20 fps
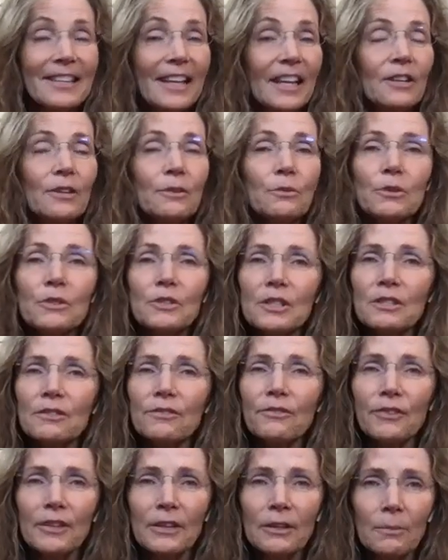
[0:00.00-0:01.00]
That you will just
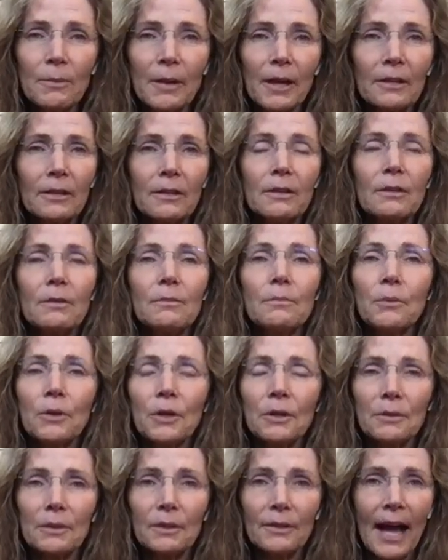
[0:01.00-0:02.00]
feel better,
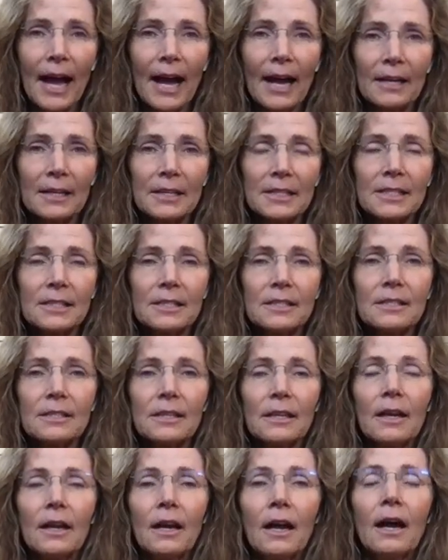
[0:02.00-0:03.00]
more relaxed,
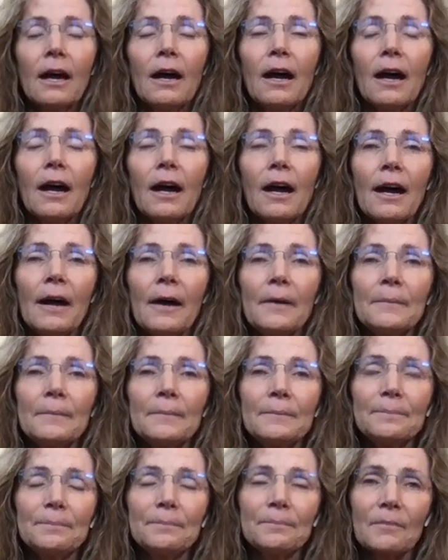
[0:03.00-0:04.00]

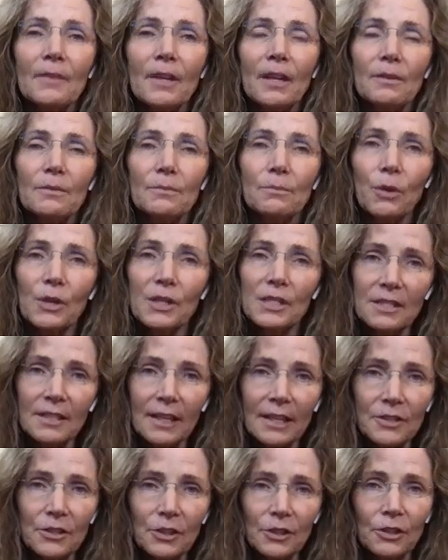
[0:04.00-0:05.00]
um, more
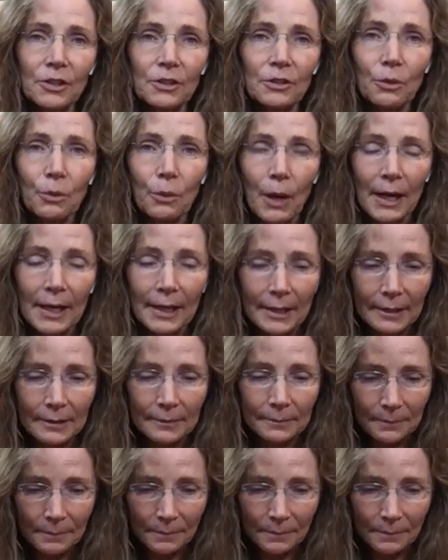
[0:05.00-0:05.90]
centered, quiet.